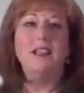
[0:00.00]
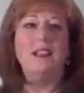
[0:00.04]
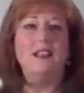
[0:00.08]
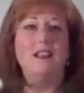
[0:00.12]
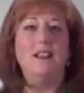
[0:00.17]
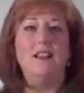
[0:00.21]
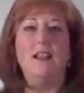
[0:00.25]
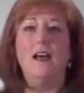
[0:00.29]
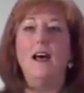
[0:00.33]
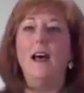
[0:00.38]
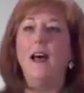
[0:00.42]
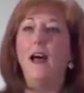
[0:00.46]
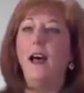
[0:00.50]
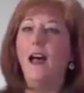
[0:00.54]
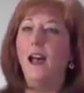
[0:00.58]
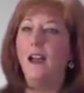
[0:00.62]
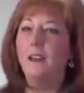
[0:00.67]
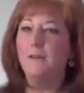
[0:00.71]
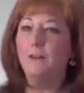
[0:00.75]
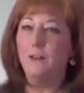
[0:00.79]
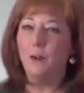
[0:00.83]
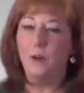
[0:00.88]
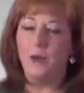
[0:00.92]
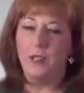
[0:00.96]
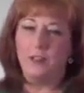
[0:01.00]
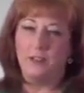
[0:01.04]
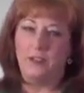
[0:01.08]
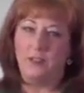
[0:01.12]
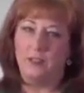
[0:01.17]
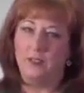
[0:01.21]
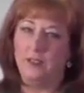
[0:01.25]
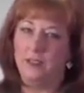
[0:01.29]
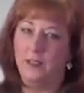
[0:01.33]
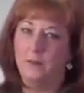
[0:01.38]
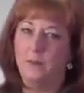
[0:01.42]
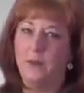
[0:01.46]
get a lot of
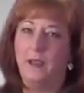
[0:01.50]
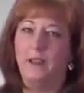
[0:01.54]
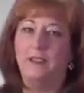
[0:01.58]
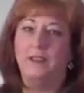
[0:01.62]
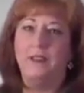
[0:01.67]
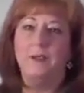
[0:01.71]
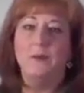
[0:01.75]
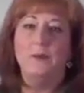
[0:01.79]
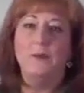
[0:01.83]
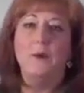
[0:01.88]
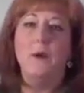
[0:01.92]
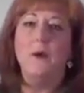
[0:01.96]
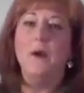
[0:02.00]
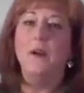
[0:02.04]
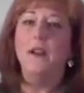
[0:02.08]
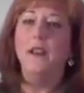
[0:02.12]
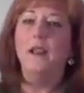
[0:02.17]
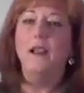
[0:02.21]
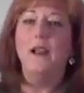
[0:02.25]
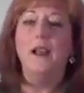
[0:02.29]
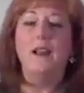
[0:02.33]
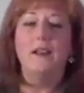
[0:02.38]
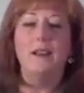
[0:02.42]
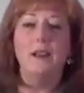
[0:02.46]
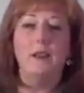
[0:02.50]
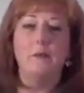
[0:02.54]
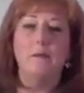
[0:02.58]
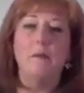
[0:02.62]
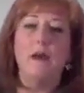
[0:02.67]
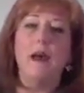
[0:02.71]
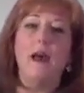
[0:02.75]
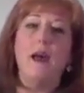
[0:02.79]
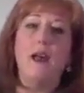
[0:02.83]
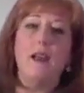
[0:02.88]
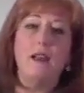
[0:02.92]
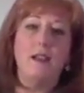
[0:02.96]
questions about the warning on the
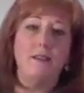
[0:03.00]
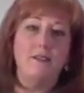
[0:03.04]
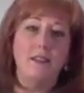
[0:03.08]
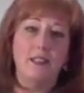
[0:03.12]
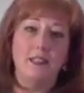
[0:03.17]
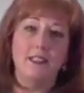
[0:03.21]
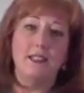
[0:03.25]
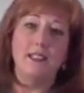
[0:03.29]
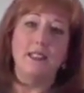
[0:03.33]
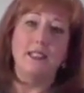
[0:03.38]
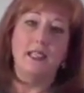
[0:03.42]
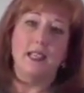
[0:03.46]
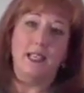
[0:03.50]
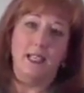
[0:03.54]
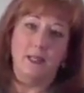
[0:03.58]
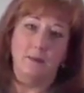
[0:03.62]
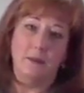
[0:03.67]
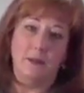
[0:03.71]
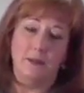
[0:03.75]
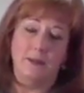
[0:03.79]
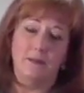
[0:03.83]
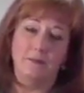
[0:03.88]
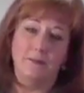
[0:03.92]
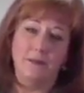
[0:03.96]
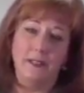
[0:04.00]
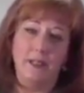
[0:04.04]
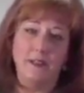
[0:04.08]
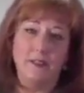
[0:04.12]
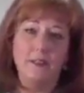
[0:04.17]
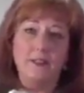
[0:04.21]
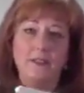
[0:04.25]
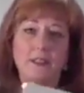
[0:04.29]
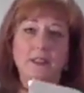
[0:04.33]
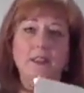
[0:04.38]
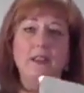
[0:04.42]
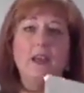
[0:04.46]
back of this label. Now,
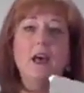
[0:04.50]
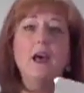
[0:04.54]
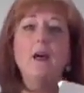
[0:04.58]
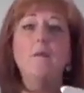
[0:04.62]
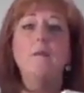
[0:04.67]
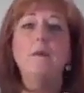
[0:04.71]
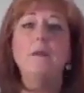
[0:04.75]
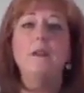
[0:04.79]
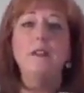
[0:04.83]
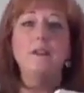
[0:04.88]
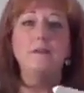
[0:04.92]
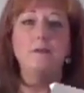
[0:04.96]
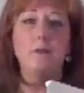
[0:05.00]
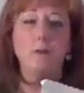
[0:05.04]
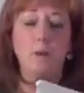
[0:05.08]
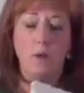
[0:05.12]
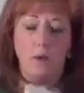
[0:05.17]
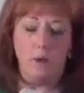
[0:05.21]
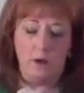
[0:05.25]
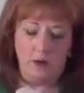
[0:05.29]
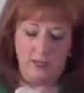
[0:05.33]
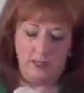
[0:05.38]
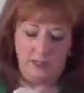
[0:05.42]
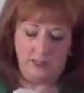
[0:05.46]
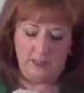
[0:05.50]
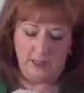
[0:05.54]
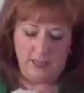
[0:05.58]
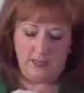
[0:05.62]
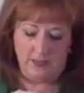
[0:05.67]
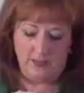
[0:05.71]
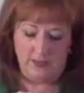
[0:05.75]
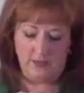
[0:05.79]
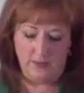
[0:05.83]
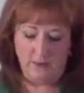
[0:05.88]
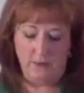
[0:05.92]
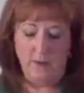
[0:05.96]
there's a couple of warnings
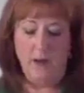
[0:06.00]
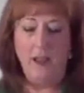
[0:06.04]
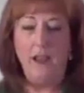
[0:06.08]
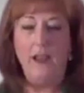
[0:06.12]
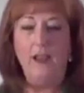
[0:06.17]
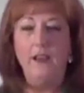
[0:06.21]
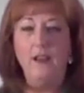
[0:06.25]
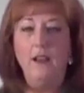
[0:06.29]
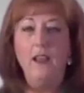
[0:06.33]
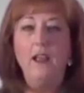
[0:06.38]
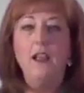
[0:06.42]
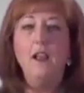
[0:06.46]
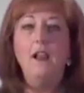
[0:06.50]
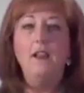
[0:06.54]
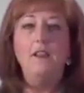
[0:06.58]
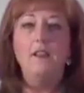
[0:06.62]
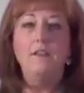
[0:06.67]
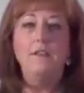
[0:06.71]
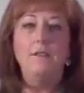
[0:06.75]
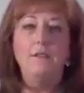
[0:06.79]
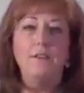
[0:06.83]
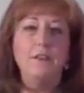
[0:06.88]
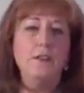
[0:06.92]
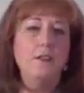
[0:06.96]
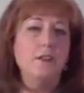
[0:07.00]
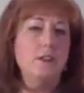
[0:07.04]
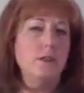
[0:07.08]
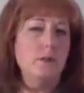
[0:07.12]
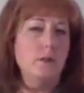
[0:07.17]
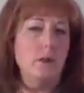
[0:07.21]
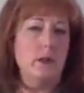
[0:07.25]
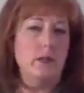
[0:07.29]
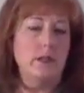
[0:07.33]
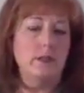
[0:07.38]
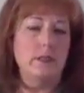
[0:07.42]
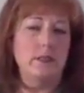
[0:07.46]
on there, right? The first
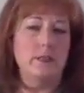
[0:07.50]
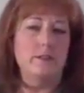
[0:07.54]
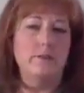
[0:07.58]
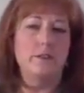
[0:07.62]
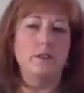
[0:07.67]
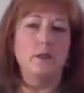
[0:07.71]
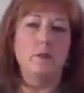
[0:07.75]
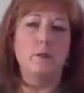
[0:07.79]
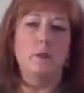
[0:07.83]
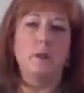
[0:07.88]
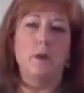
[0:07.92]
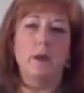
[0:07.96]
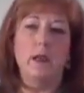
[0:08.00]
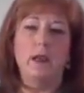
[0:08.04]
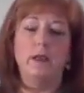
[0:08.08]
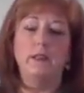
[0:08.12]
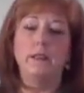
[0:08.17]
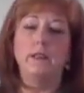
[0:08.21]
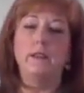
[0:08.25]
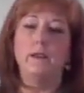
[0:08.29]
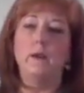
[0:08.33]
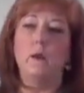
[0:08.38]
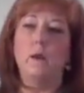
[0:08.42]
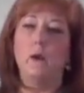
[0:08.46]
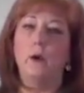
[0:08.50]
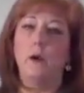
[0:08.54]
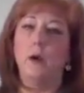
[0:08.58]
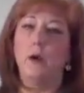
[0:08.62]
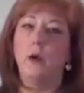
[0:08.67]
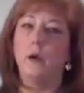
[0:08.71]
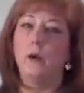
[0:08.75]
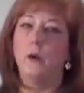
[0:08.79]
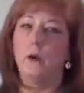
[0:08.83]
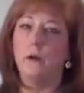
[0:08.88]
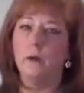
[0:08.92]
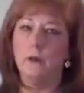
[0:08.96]
one is if you're pregnant or
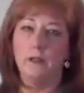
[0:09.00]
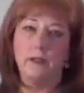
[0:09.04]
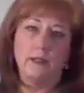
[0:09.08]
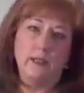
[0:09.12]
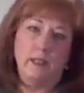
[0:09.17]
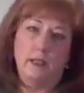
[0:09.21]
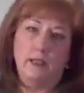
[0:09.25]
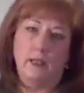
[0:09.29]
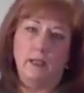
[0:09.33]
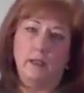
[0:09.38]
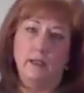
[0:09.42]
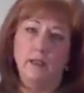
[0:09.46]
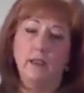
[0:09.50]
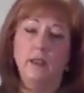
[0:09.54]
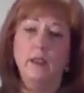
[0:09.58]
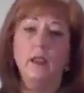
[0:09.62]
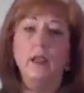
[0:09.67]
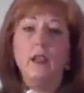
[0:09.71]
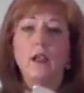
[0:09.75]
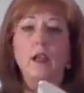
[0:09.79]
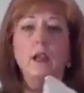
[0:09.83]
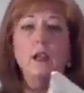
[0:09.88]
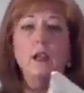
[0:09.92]
nursing.